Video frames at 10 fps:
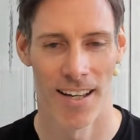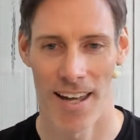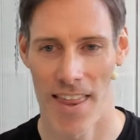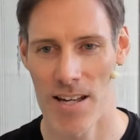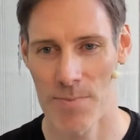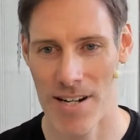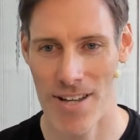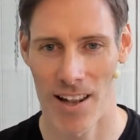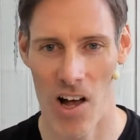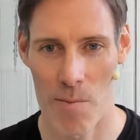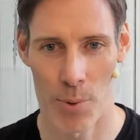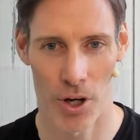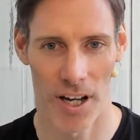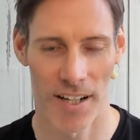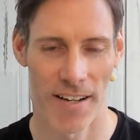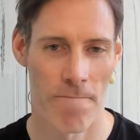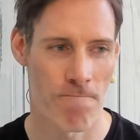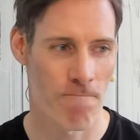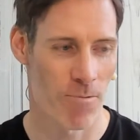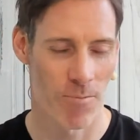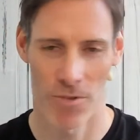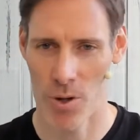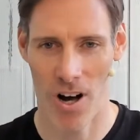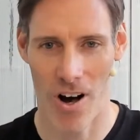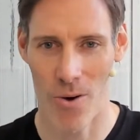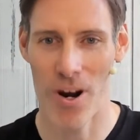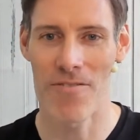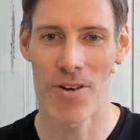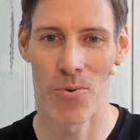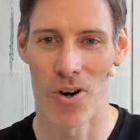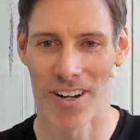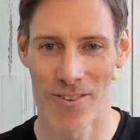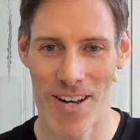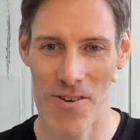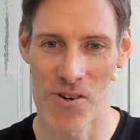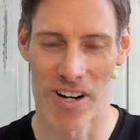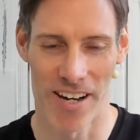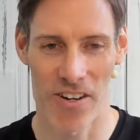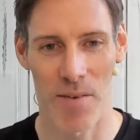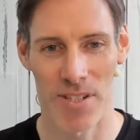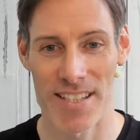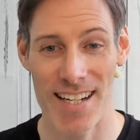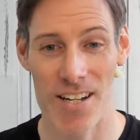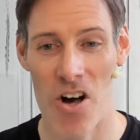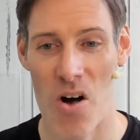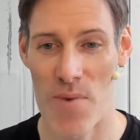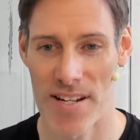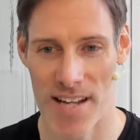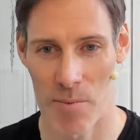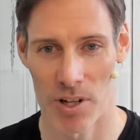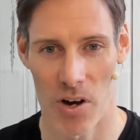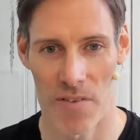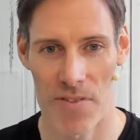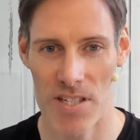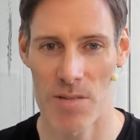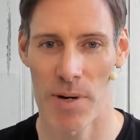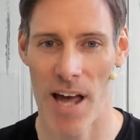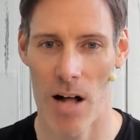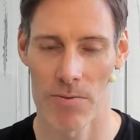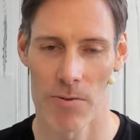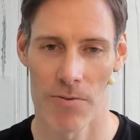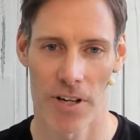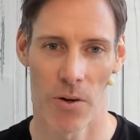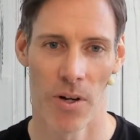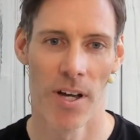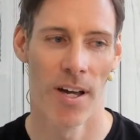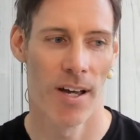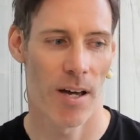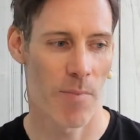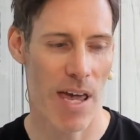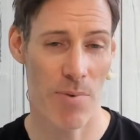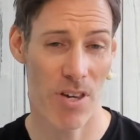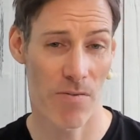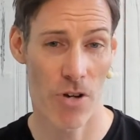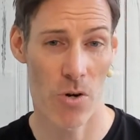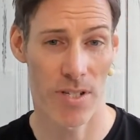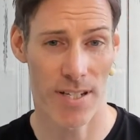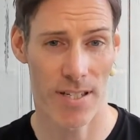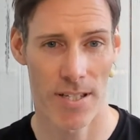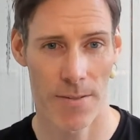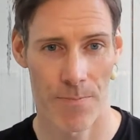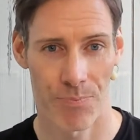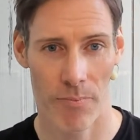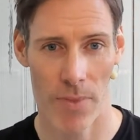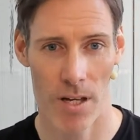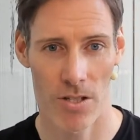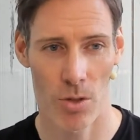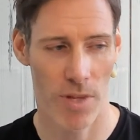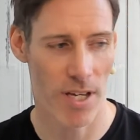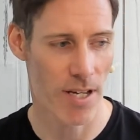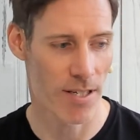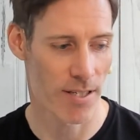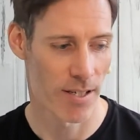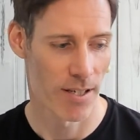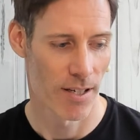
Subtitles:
in there, smash that like button, do a heart, whatever you want, okay? But stick a comment down below if this has been helpful for you. And maybe you've noticed some of these